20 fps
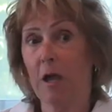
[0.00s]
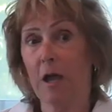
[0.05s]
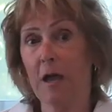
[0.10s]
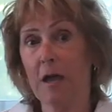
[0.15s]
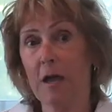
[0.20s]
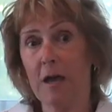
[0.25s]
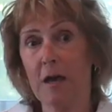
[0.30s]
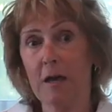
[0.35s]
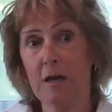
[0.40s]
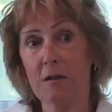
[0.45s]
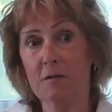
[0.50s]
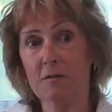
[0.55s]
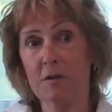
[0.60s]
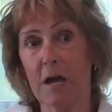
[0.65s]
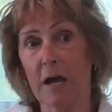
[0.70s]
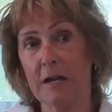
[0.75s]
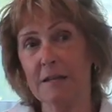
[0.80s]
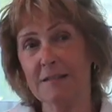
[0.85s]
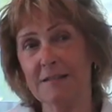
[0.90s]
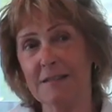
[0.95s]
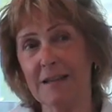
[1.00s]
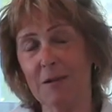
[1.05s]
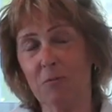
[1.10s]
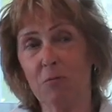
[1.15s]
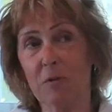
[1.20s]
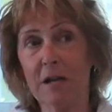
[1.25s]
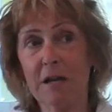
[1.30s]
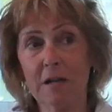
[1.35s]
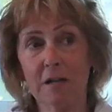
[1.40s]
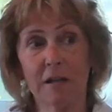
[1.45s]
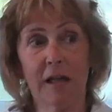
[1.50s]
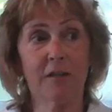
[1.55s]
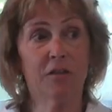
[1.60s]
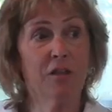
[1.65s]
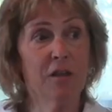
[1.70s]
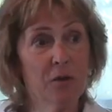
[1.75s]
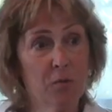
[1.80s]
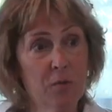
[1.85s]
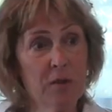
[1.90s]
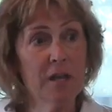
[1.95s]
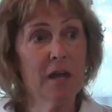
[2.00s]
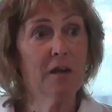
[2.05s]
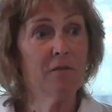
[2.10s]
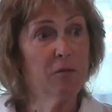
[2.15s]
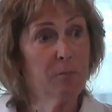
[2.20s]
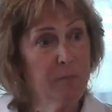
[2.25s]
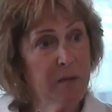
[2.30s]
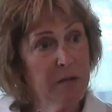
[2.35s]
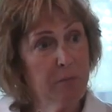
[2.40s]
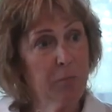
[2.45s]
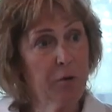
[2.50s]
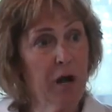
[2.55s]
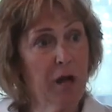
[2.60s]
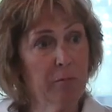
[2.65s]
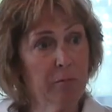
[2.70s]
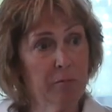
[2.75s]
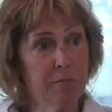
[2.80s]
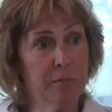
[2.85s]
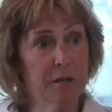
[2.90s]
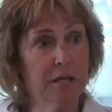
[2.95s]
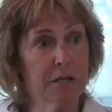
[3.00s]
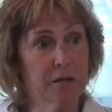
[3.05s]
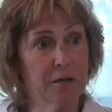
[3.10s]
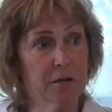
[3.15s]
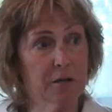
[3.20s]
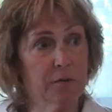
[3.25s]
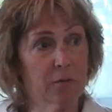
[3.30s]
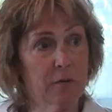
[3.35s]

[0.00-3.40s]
And I say, well, I think we have a big problem here.